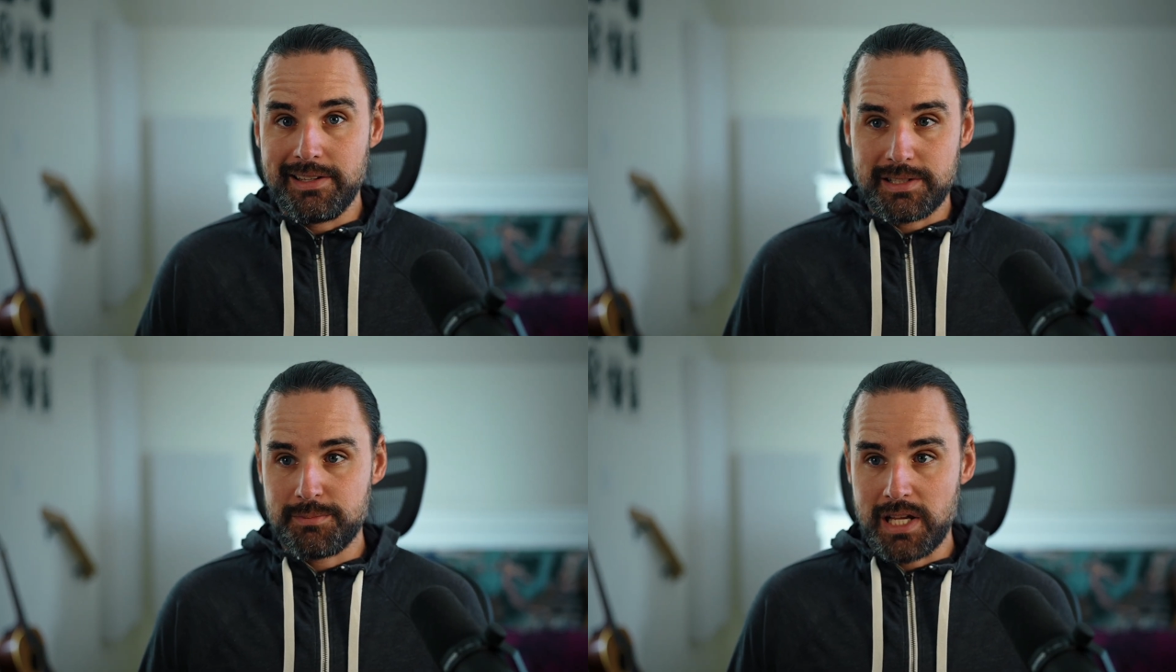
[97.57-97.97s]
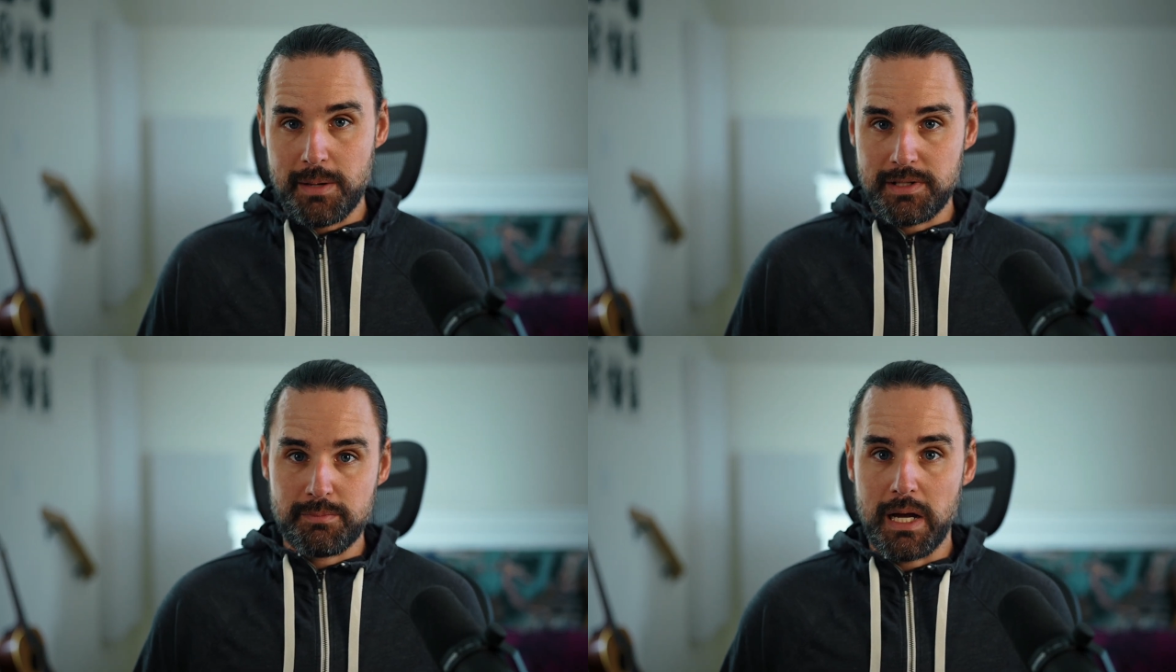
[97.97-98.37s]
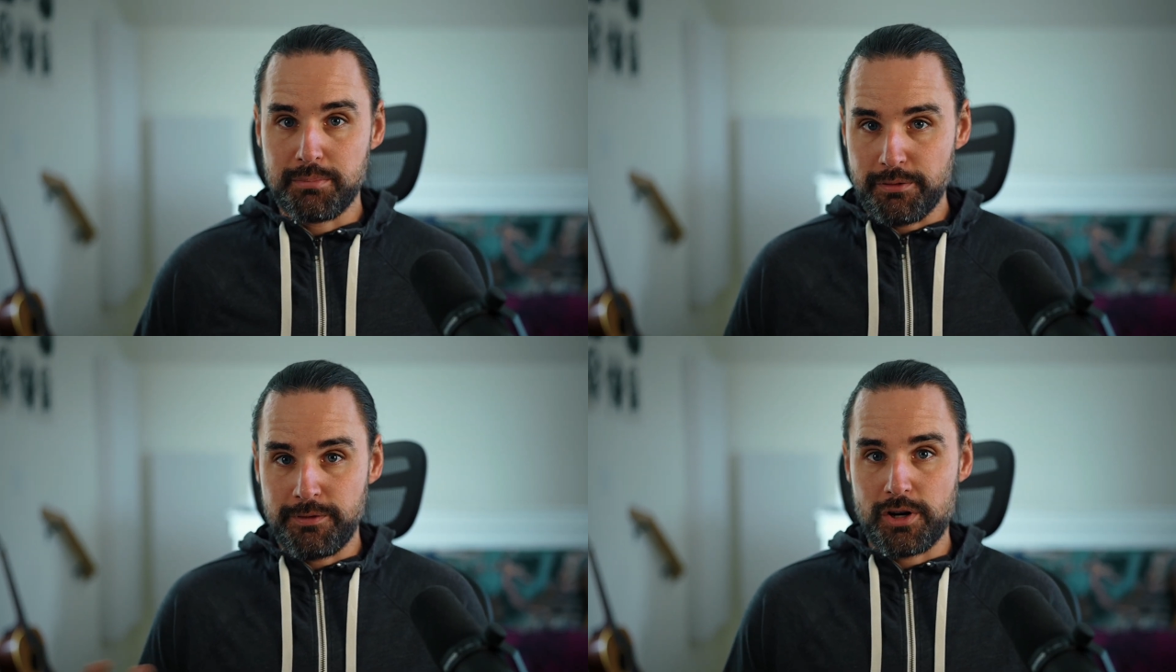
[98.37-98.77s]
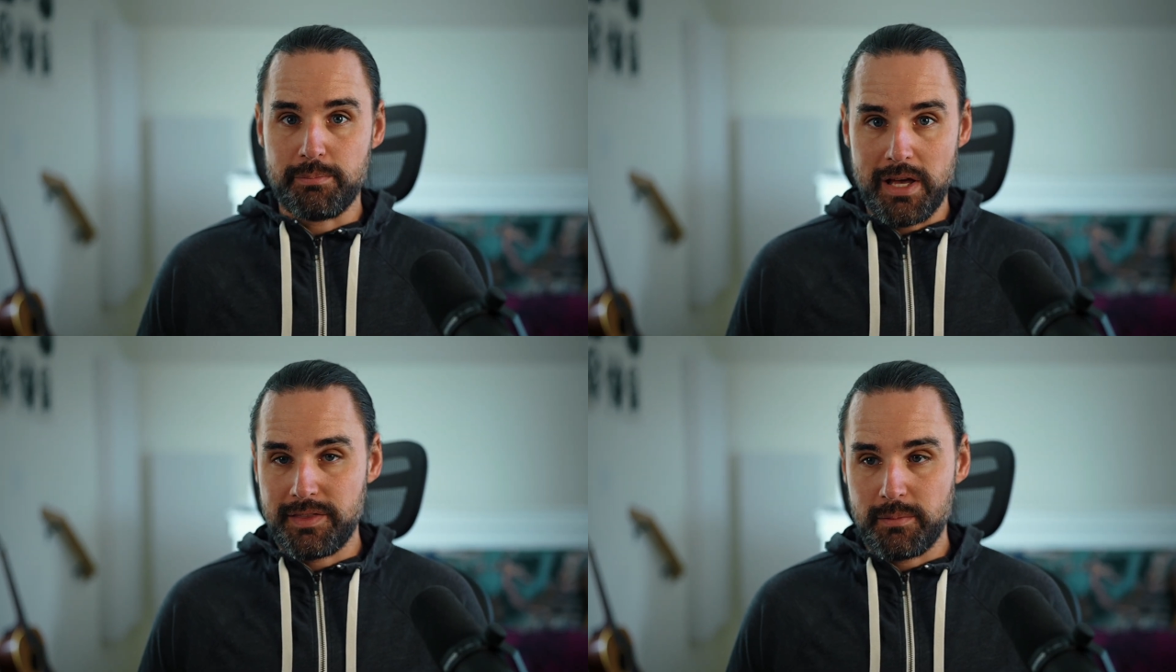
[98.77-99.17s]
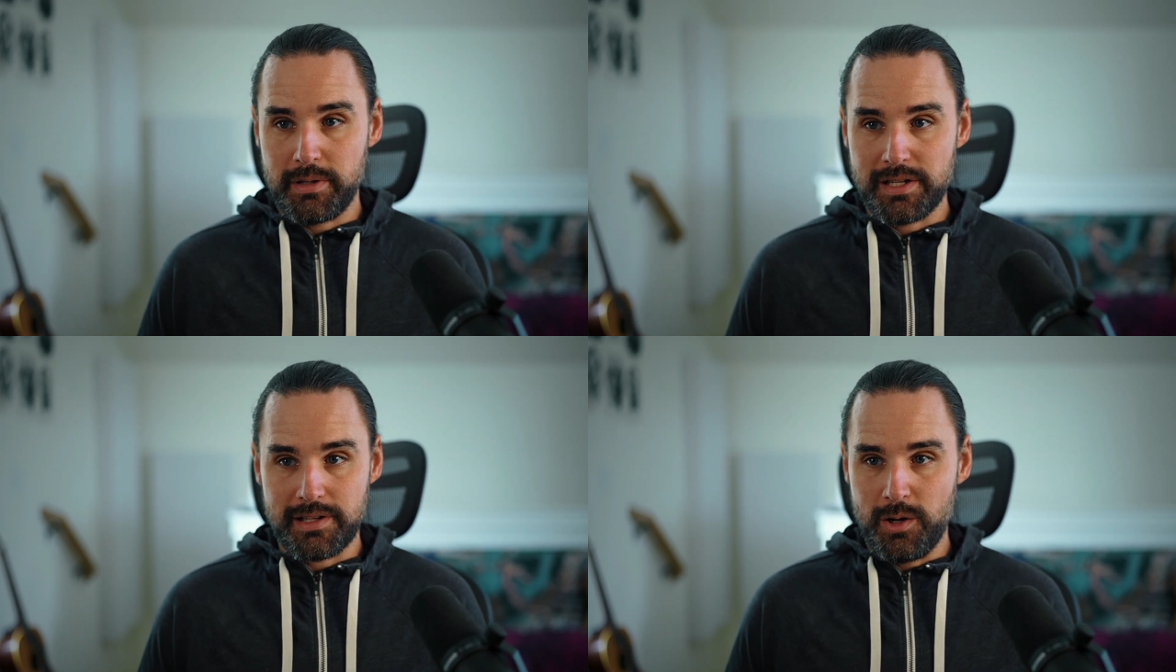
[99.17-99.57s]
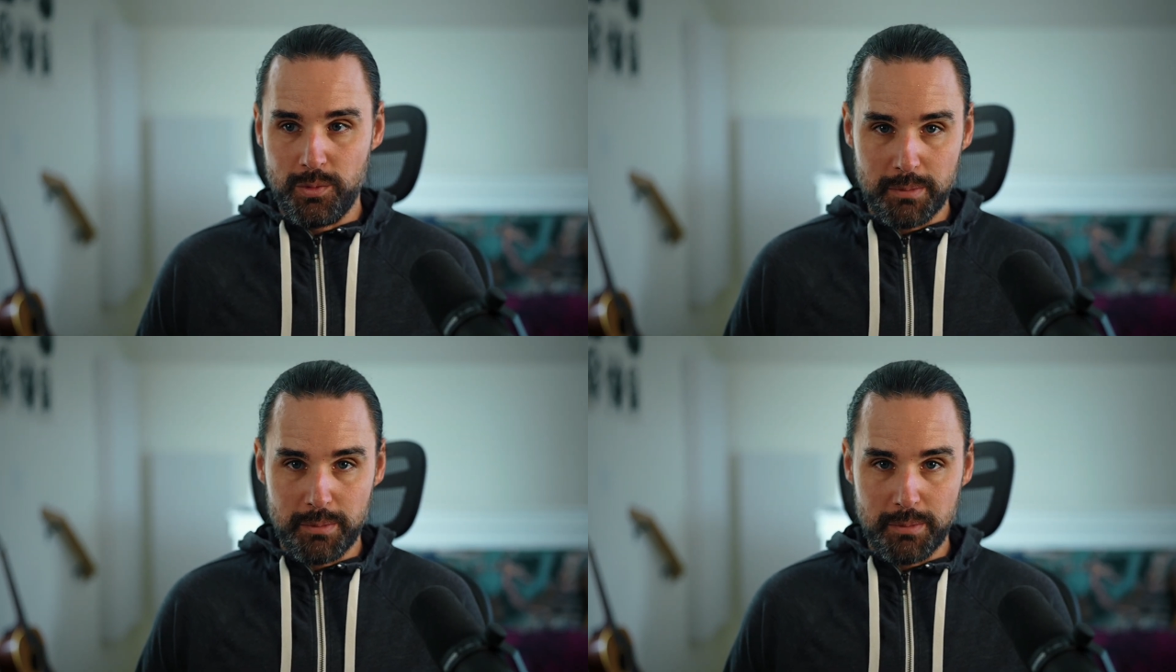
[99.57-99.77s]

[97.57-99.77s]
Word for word: And sometimes it's my preferred method because I don't want